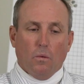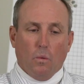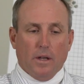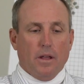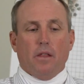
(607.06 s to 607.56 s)

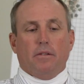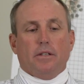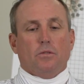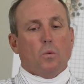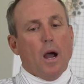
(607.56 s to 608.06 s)
One of the other
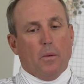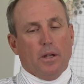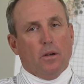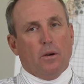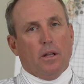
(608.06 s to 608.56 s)
reasons why we
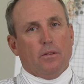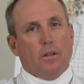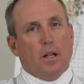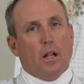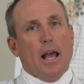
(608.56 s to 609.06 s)
do it is
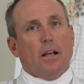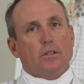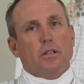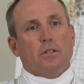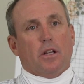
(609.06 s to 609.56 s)
it allows
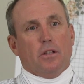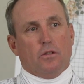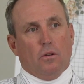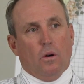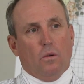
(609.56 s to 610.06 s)
us to
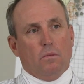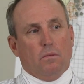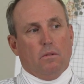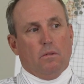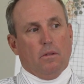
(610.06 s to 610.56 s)
control
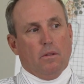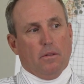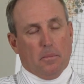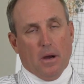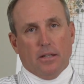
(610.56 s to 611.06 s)

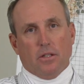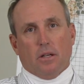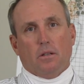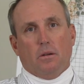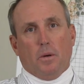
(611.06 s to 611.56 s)
the
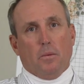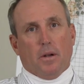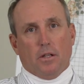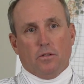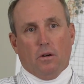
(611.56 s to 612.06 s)
project. We want
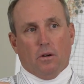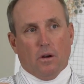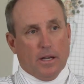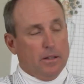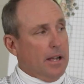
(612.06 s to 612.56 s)
to control it
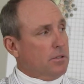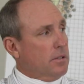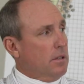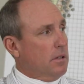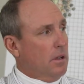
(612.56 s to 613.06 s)

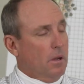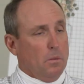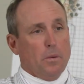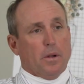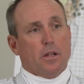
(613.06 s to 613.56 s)
architecturally,
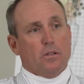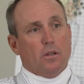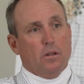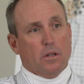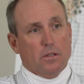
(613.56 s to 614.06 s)
we want to
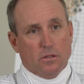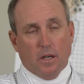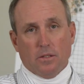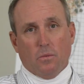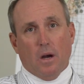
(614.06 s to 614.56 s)
control it
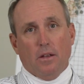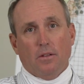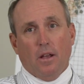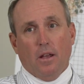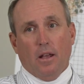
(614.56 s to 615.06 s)
construction-wise,
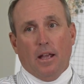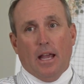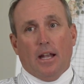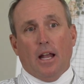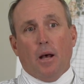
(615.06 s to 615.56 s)

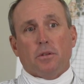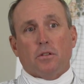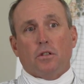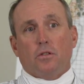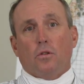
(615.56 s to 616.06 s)
and it helps us
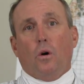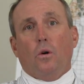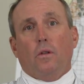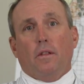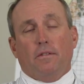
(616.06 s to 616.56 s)

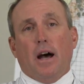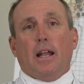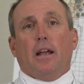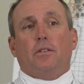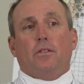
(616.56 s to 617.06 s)
control the
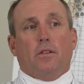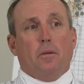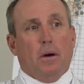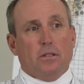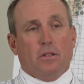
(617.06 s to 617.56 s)
finances and the
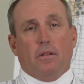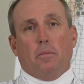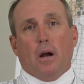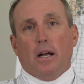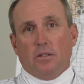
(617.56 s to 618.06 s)
budget of the
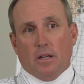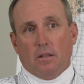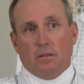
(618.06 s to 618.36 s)
project.